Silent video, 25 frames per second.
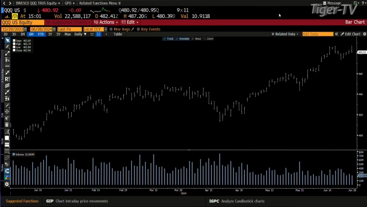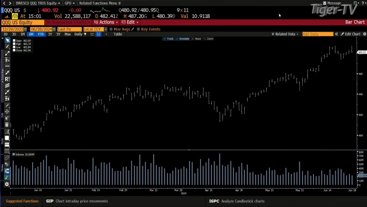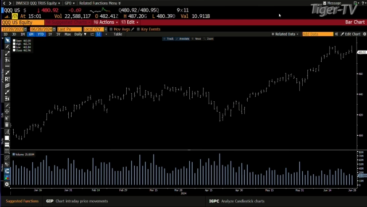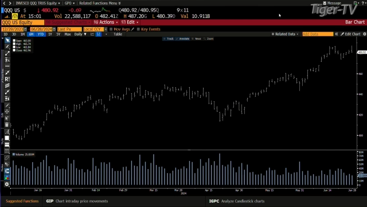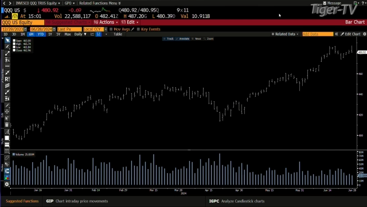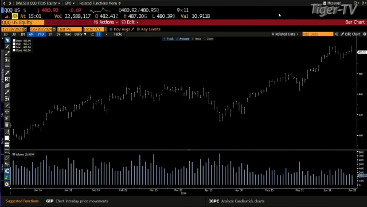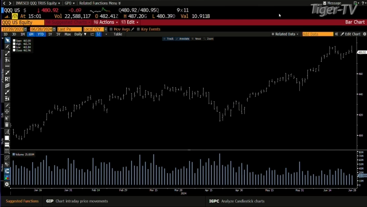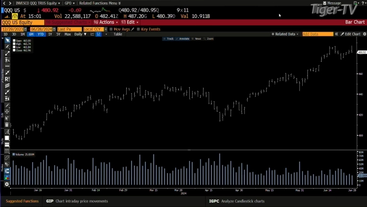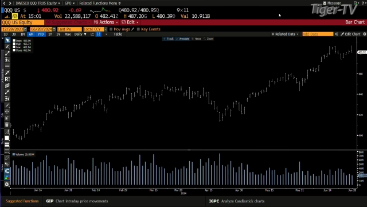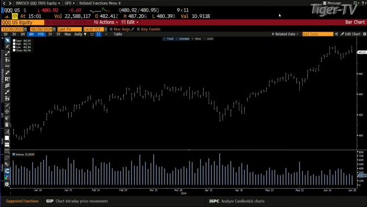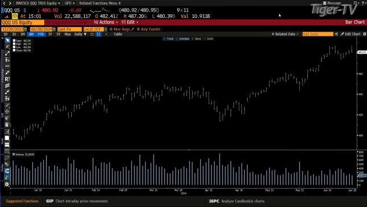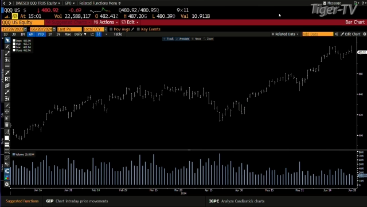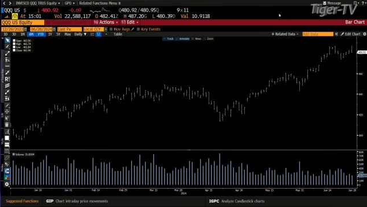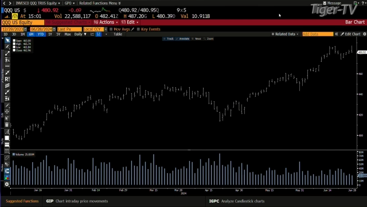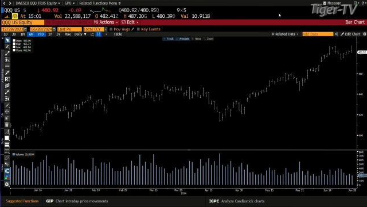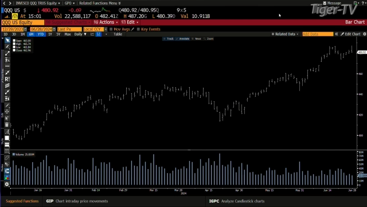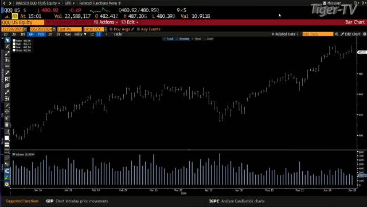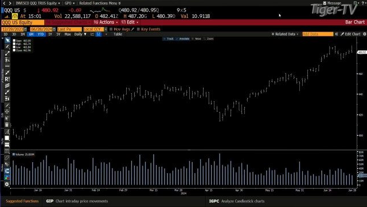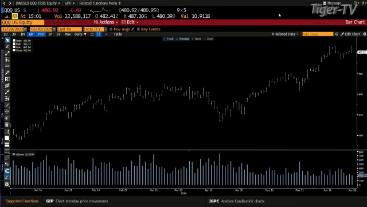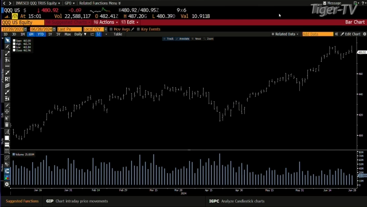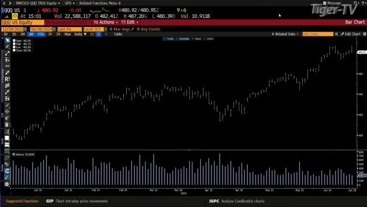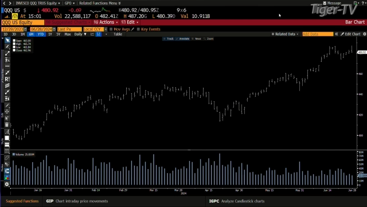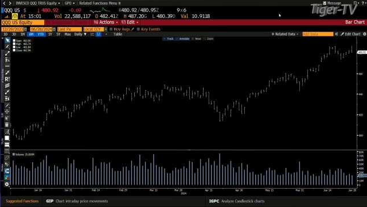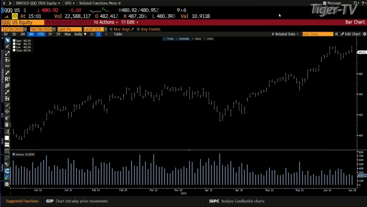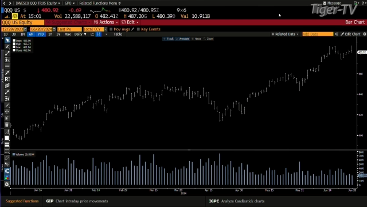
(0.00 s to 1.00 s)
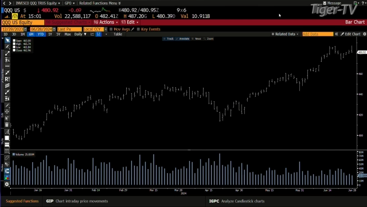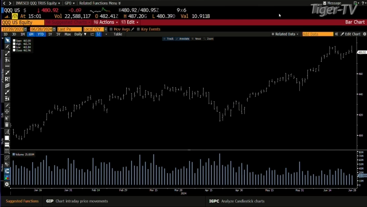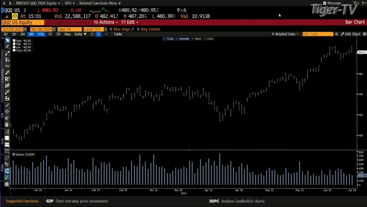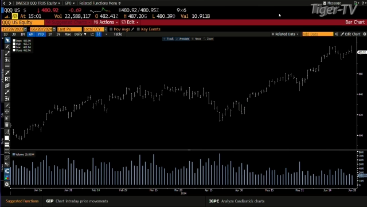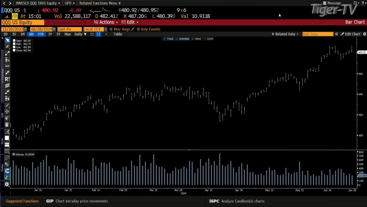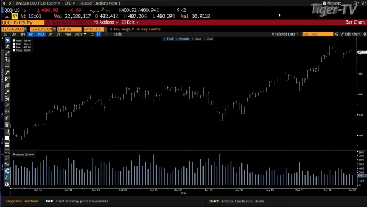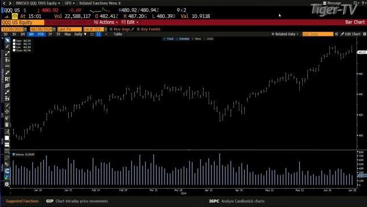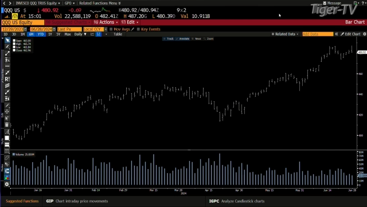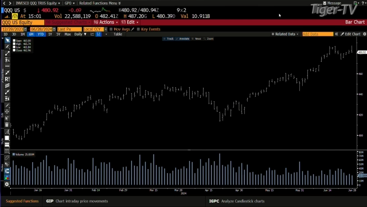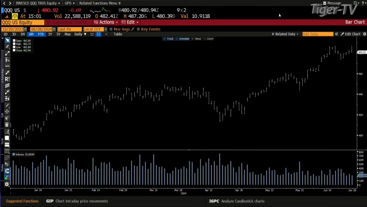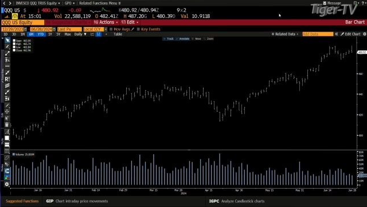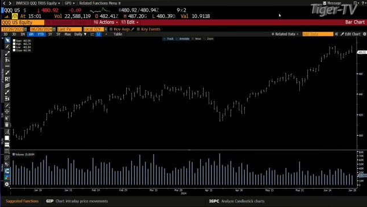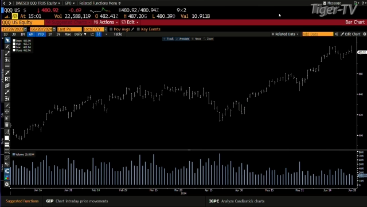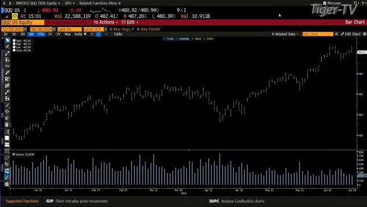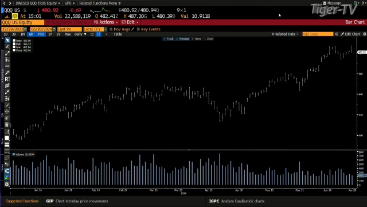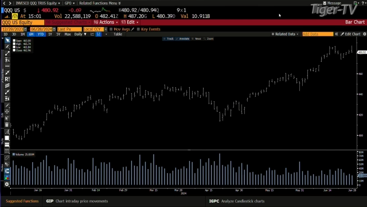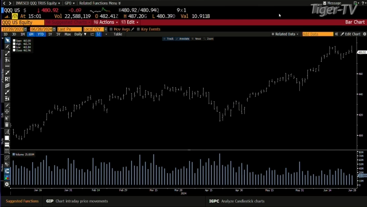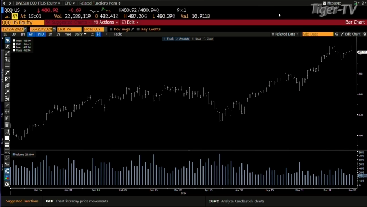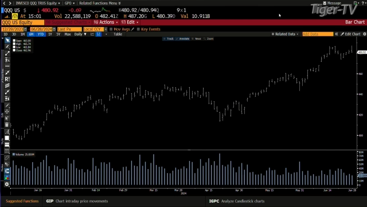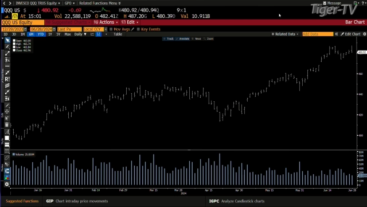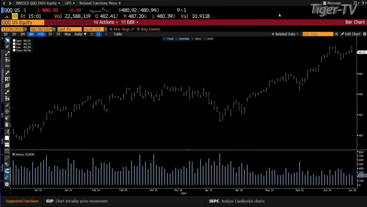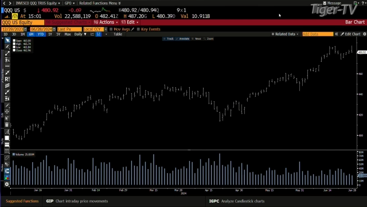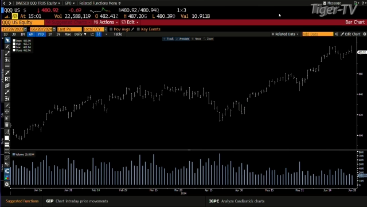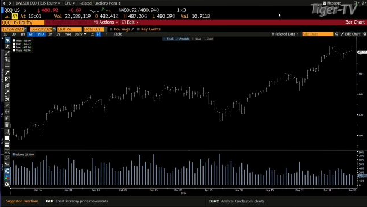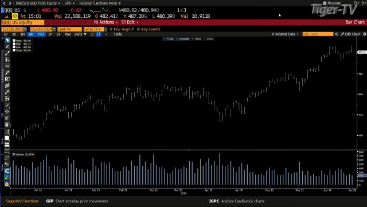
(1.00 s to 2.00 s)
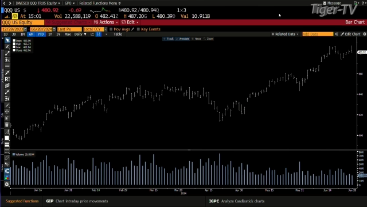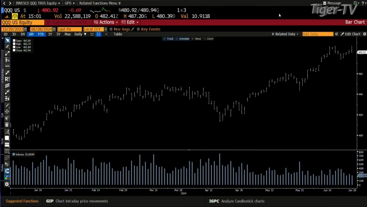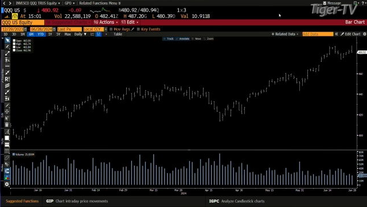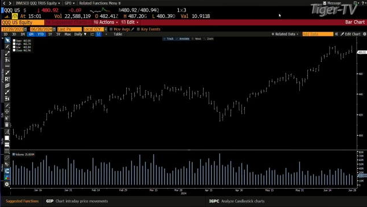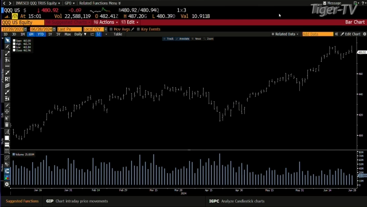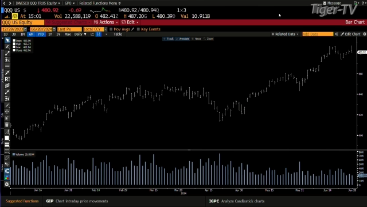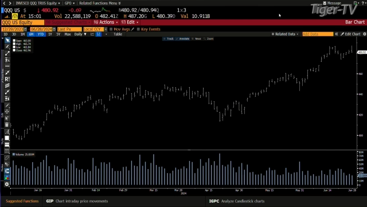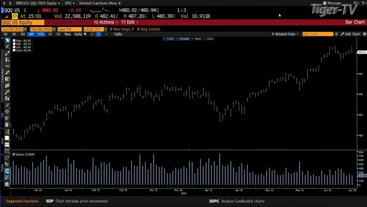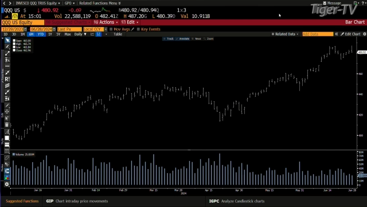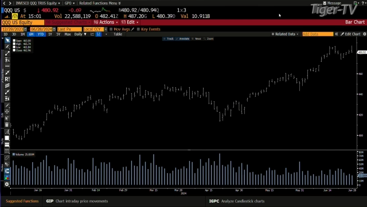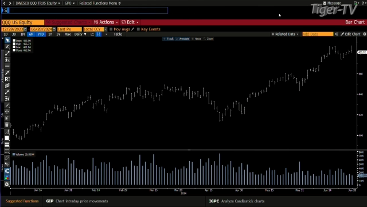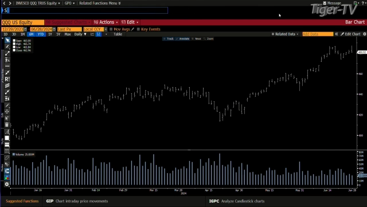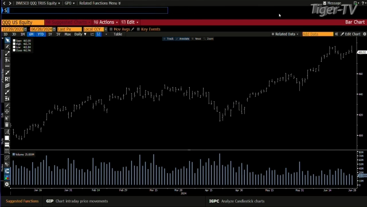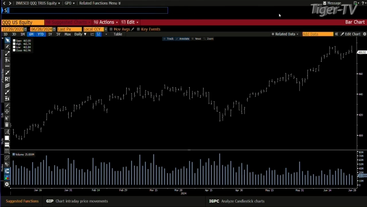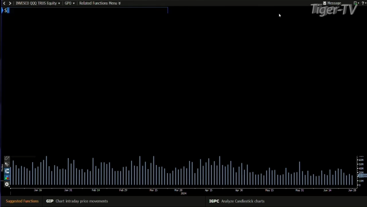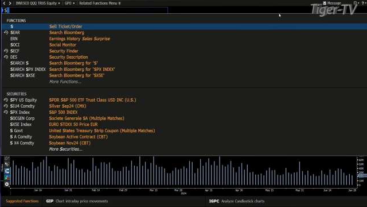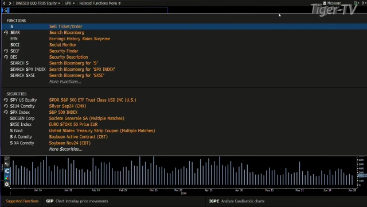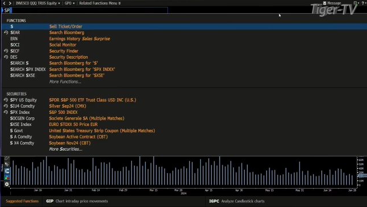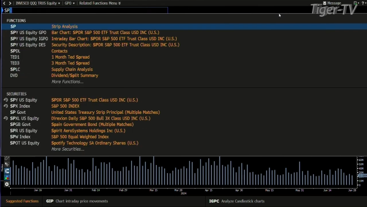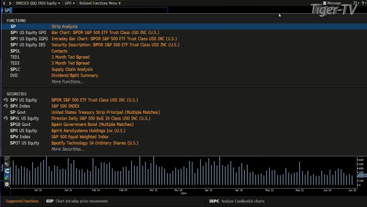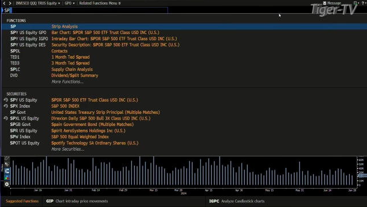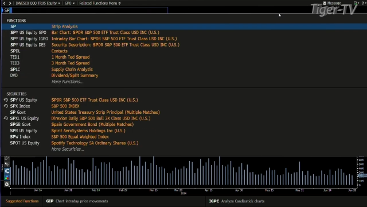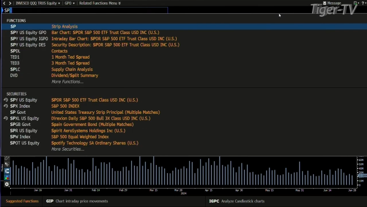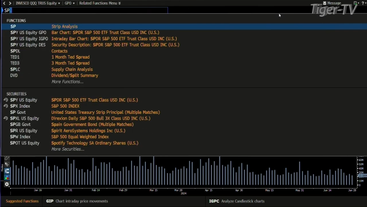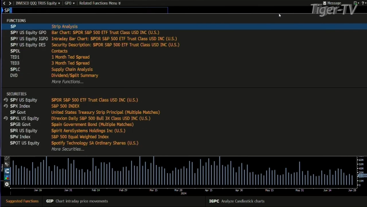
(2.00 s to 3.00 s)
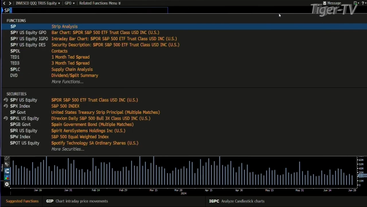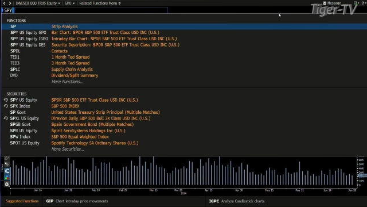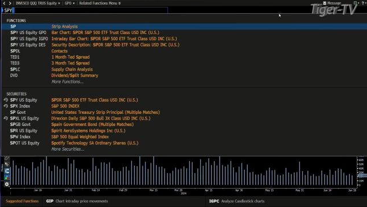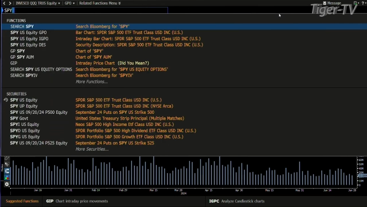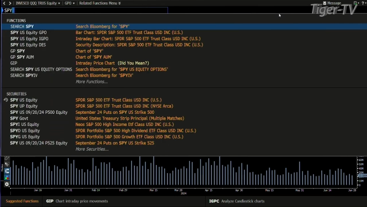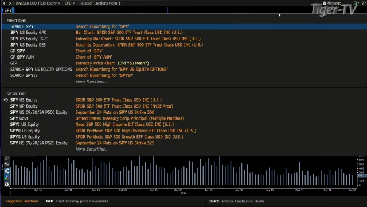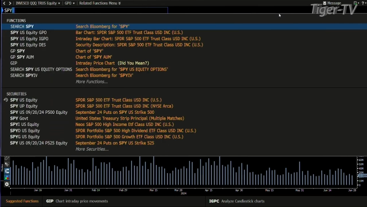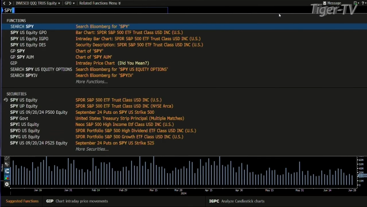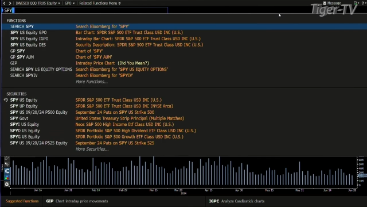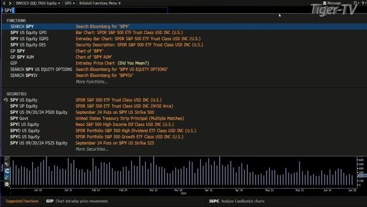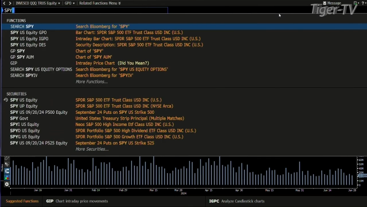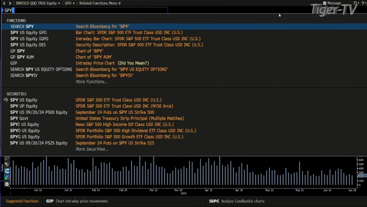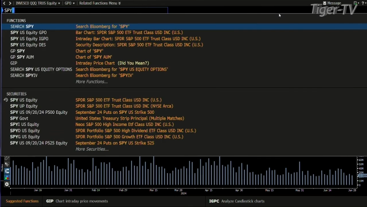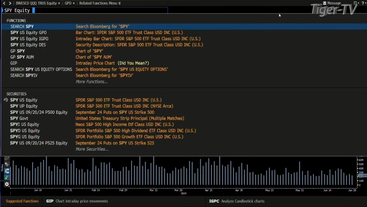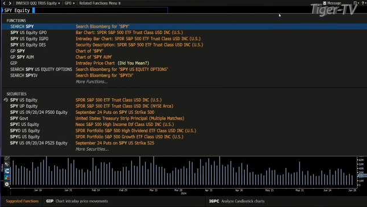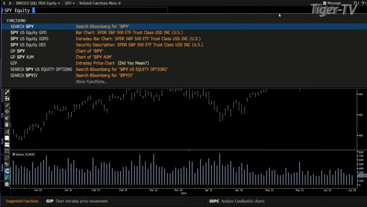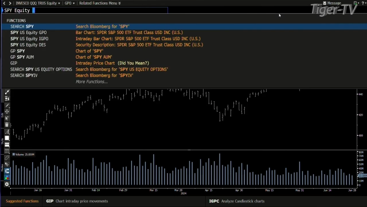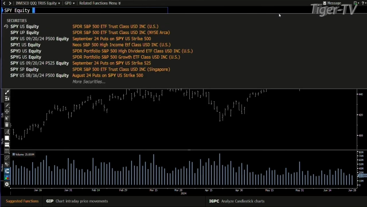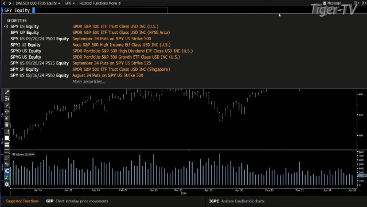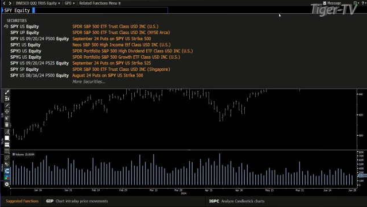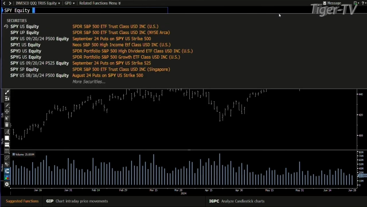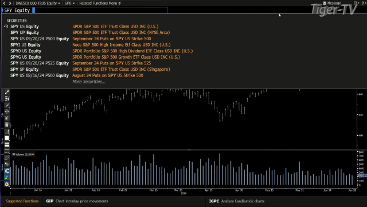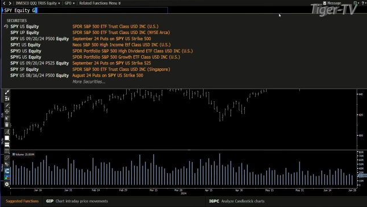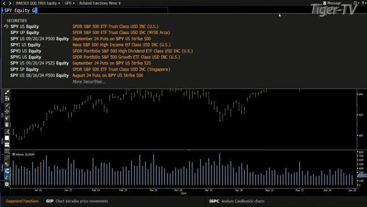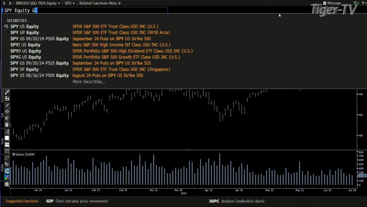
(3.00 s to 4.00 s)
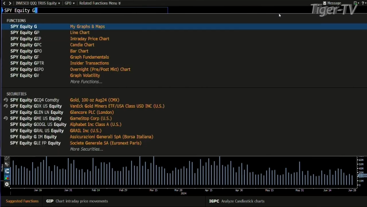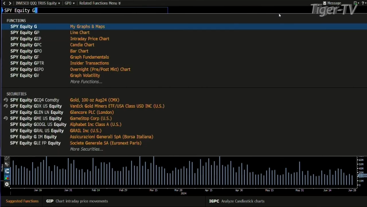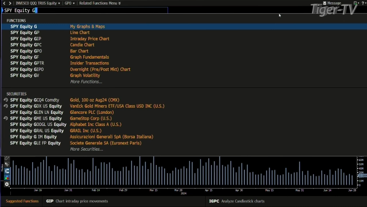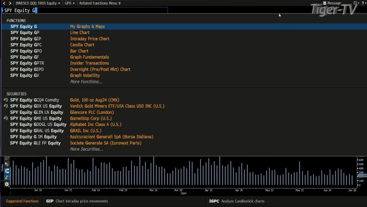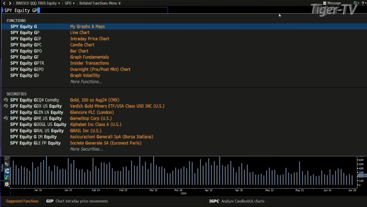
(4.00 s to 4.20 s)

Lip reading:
No face is visible, so there are no lips to read.